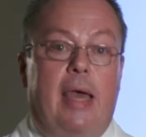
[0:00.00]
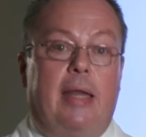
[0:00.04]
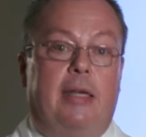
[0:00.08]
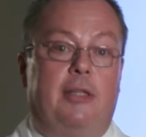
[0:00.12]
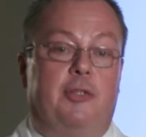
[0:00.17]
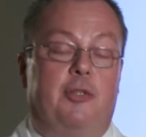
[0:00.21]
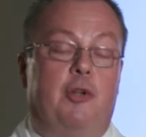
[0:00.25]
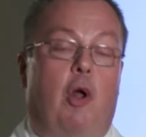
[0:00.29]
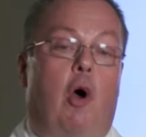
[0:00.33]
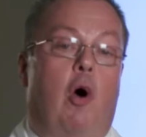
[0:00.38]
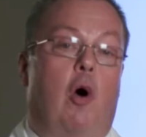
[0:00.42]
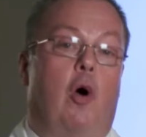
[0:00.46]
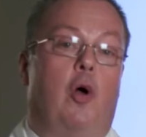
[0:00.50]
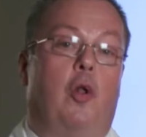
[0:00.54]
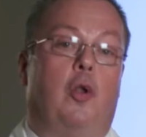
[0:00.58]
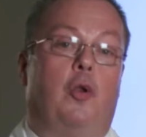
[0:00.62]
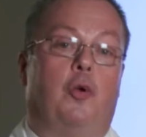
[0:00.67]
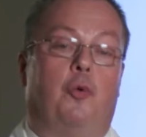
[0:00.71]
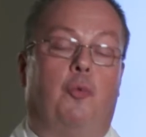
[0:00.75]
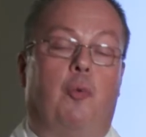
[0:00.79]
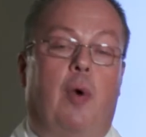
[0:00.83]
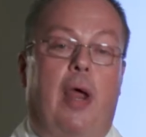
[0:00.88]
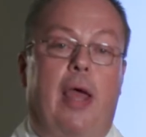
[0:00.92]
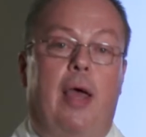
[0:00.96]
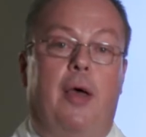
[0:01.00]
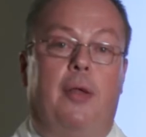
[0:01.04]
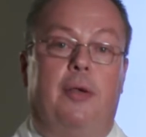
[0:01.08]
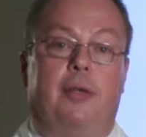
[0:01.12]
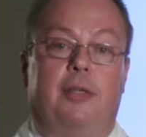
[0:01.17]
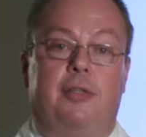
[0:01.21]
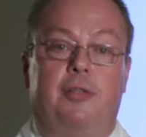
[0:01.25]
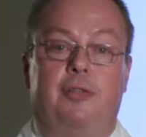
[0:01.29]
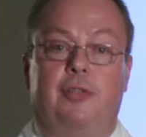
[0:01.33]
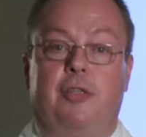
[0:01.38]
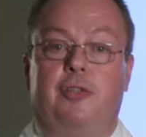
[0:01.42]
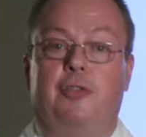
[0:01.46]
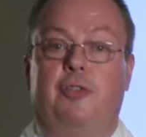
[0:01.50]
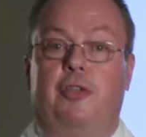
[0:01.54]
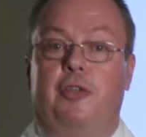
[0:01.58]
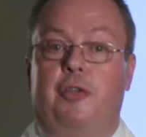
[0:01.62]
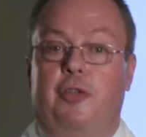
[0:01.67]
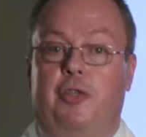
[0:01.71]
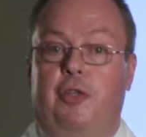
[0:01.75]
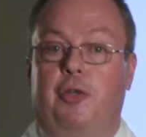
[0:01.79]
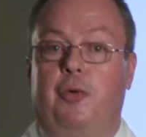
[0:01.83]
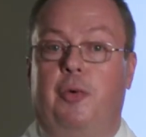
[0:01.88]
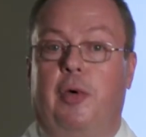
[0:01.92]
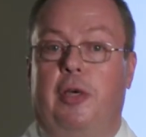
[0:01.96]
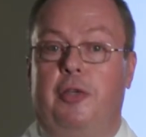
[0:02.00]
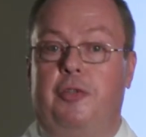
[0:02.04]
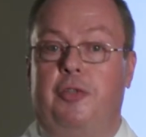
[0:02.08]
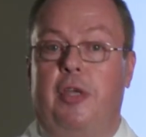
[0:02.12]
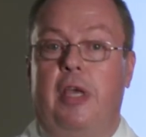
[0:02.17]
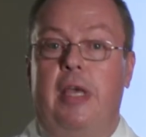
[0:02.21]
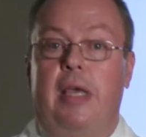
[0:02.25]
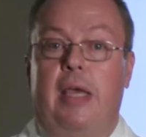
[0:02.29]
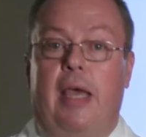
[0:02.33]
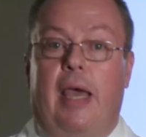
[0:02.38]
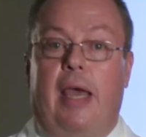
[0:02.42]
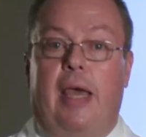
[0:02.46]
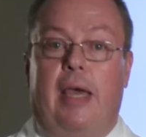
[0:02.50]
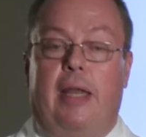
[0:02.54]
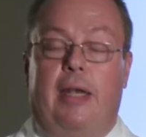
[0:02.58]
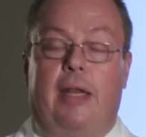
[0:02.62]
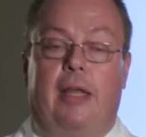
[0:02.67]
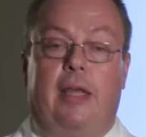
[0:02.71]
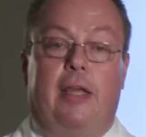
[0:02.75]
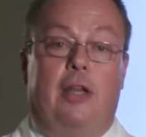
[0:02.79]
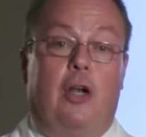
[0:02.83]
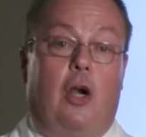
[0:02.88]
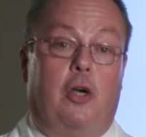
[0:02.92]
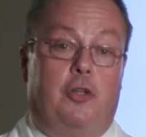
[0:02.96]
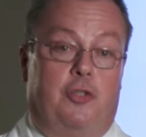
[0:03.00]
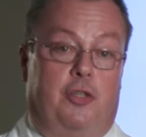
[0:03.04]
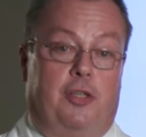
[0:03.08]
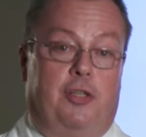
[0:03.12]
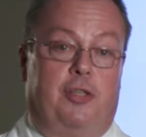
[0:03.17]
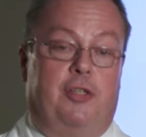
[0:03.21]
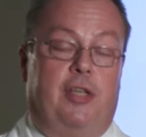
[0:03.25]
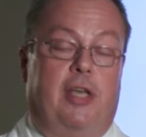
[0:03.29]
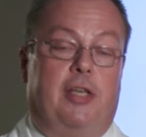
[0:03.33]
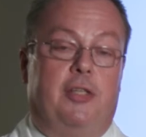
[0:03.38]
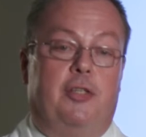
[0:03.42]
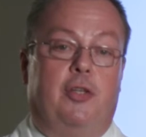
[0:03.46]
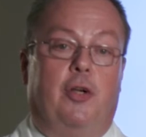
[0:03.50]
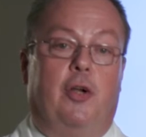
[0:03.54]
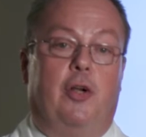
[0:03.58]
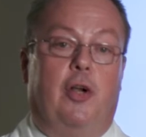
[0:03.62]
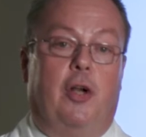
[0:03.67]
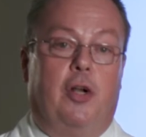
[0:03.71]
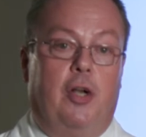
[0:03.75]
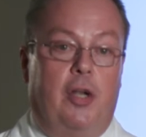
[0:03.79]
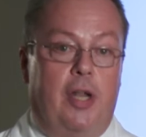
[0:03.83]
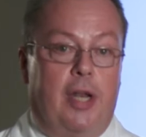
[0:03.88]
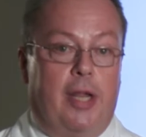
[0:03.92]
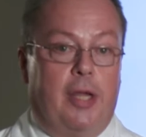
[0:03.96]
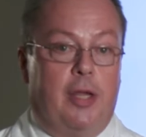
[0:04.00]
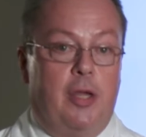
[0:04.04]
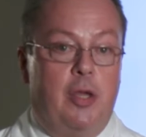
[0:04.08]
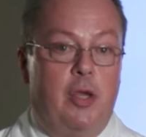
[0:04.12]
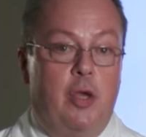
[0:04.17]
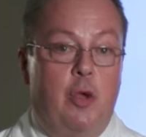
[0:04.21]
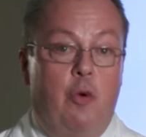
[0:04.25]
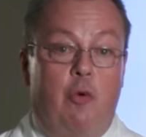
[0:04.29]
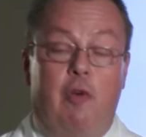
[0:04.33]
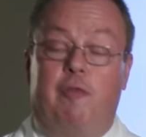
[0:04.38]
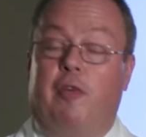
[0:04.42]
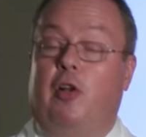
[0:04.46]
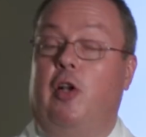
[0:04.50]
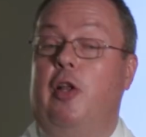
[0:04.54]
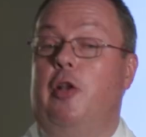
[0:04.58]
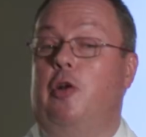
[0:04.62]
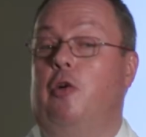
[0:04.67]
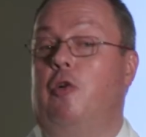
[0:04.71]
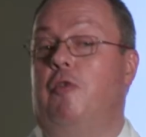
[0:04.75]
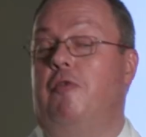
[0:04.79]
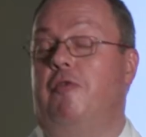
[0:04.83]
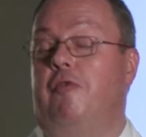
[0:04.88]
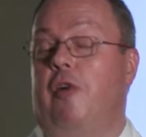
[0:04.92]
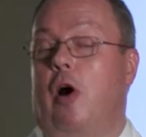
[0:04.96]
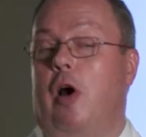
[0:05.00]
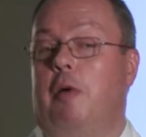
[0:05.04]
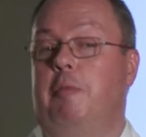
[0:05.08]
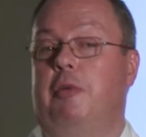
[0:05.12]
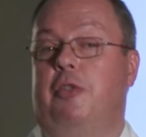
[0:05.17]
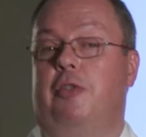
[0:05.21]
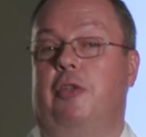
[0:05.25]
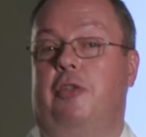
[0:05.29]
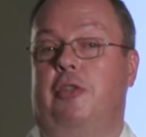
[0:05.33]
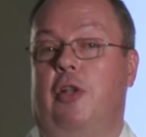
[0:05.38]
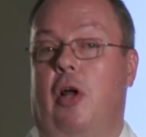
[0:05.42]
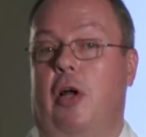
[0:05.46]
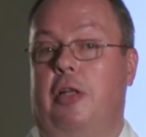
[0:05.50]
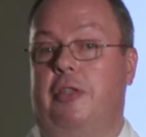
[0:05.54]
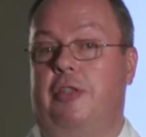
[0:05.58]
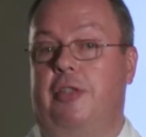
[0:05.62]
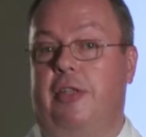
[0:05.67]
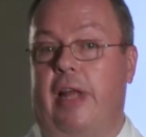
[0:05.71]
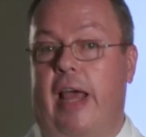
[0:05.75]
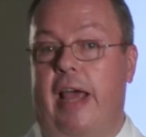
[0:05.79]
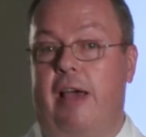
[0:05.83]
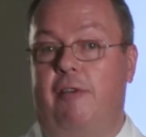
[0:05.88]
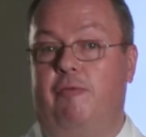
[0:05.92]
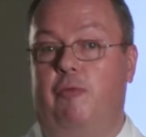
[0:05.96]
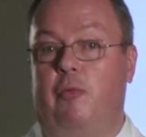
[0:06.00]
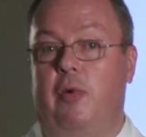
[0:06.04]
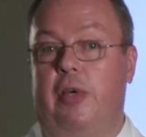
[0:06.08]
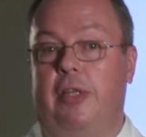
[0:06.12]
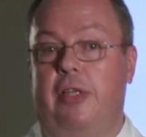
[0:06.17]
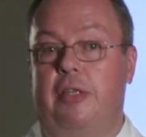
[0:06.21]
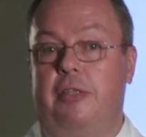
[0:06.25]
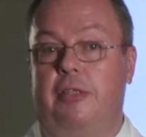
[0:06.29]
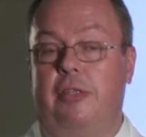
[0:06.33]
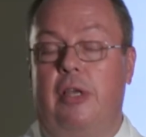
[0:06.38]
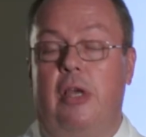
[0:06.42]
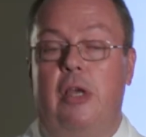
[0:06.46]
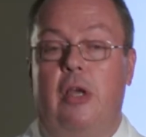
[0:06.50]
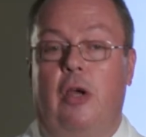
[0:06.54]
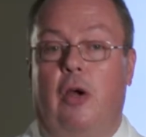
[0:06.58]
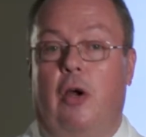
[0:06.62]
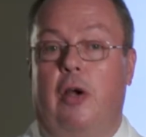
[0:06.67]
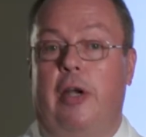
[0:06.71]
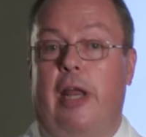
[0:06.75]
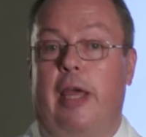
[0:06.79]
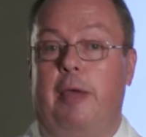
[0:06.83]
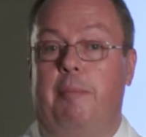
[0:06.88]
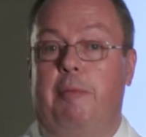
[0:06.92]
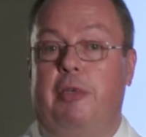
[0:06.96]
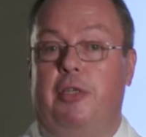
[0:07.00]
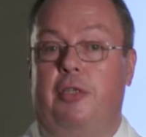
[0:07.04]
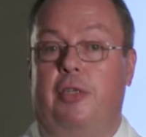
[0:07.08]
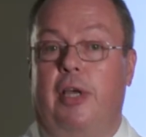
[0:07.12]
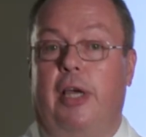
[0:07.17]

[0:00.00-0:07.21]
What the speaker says: and is an all-around assistant to us and in our success here in our clinic. We have a clinical pharmacist on staff with us. Her name is